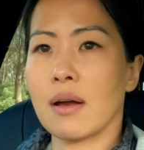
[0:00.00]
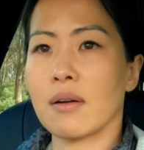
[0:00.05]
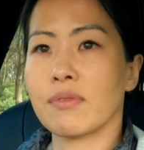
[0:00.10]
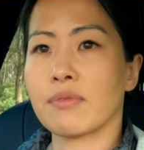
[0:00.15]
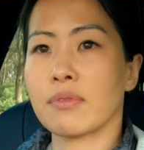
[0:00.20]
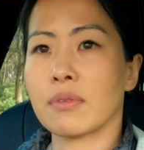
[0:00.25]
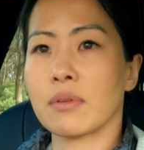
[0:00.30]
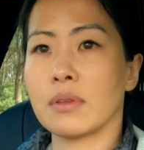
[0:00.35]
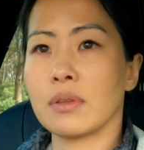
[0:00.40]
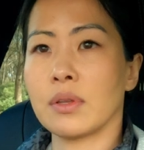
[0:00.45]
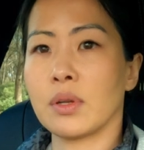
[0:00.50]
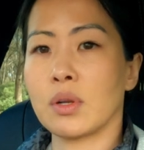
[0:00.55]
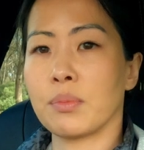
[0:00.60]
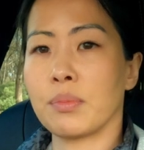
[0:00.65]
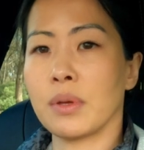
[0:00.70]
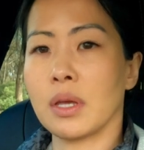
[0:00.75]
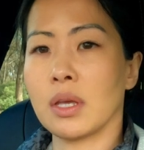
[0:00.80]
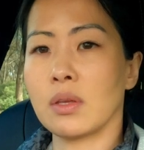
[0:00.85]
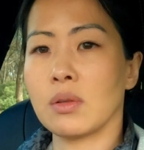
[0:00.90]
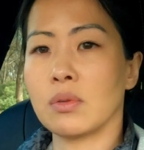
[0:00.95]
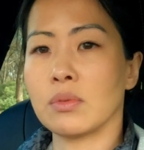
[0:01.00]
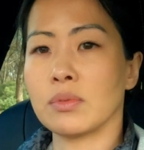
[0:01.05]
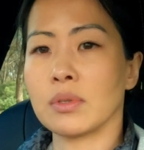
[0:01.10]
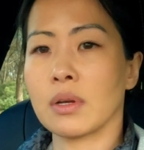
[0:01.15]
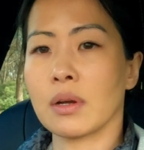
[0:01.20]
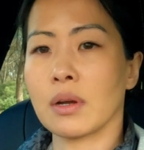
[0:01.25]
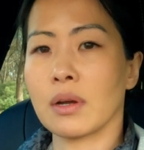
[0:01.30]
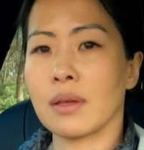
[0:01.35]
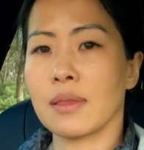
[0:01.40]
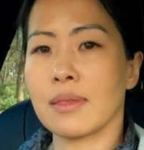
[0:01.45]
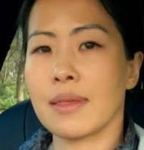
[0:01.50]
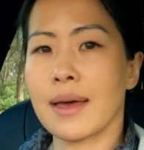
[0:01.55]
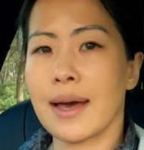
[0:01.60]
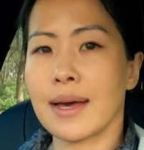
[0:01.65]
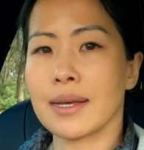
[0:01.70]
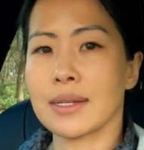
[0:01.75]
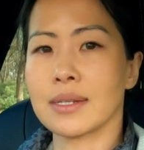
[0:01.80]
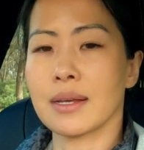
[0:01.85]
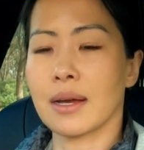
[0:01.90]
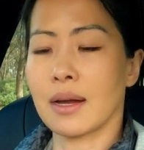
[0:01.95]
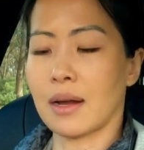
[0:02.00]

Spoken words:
for a little bit, you'll know that